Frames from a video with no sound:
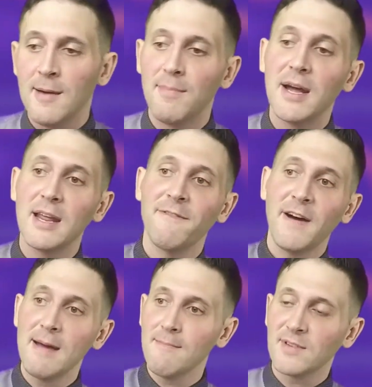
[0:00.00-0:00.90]
But if
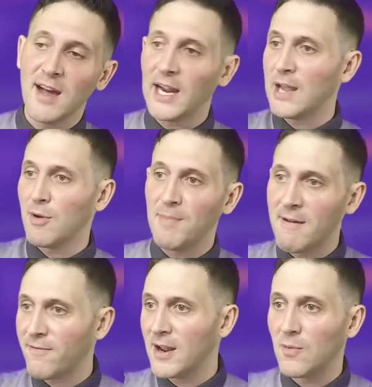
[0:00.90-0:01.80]
I'm talking with my
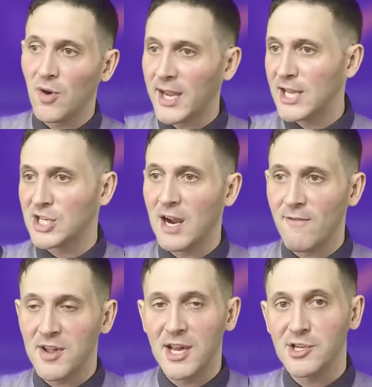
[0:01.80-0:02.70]
friend and we're engaged in
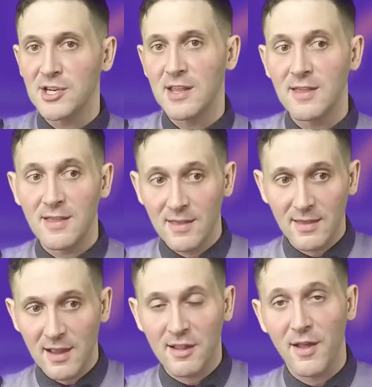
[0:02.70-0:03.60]
conversation and
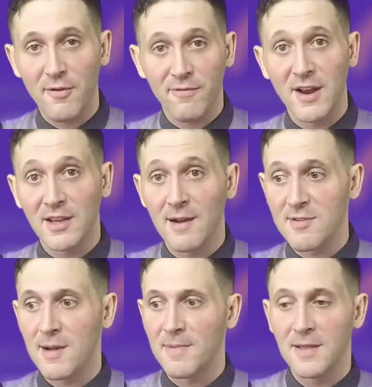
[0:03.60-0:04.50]
this other friend
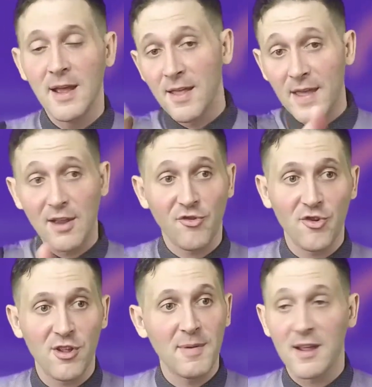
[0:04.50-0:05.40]
comes up and they
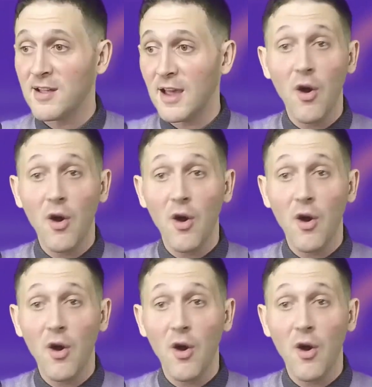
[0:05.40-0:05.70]
introduce me and I say,